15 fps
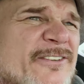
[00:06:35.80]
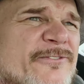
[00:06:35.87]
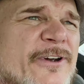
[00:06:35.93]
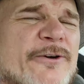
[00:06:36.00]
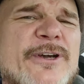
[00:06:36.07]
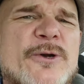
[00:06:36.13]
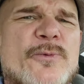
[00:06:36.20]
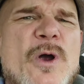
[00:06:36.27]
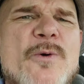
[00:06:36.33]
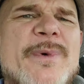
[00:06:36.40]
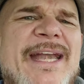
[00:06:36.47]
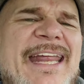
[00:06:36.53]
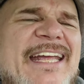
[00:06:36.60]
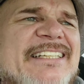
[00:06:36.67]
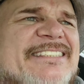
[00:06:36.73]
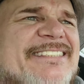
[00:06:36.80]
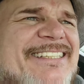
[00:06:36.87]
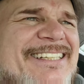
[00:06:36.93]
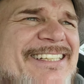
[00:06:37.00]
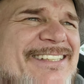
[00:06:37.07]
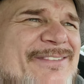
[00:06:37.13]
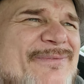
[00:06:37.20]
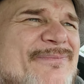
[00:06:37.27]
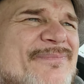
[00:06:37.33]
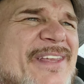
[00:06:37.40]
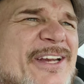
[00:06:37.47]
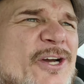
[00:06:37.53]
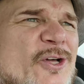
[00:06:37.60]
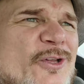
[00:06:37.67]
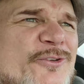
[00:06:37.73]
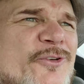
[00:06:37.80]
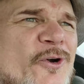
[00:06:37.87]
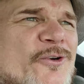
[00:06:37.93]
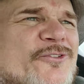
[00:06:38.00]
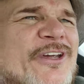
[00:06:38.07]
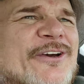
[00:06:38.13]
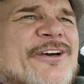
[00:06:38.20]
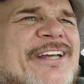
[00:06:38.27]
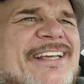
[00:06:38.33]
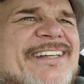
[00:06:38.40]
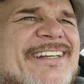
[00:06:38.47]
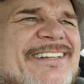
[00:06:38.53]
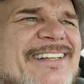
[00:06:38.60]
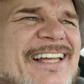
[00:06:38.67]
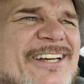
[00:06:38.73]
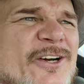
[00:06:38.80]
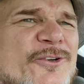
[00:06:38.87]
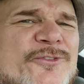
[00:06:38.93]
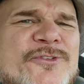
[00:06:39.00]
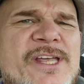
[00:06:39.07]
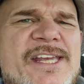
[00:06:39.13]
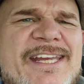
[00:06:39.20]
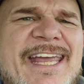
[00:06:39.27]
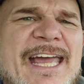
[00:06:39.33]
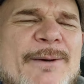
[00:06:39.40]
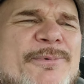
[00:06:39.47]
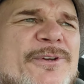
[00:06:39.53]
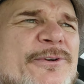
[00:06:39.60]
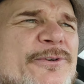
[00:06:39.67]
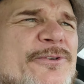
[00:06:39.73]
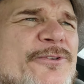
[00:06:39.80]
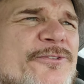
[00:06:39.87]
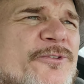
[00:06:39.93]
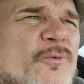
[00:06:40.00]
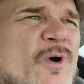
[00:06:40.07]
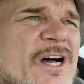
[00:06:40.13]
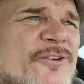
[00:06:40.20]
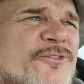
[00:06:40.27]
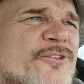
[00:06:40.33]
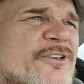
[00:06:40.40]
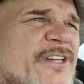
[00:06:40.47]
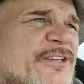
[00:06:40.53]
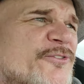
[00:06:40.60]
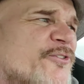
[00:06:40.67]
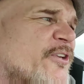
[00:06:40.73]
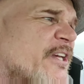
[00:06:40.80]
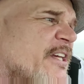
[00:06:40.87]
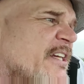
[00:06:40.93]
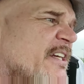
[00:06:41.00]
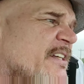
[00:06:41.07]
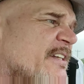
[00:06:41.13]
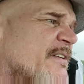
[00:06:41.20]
very Romanesque. They call it Tartarian, like our state capitals in Washington, D.C.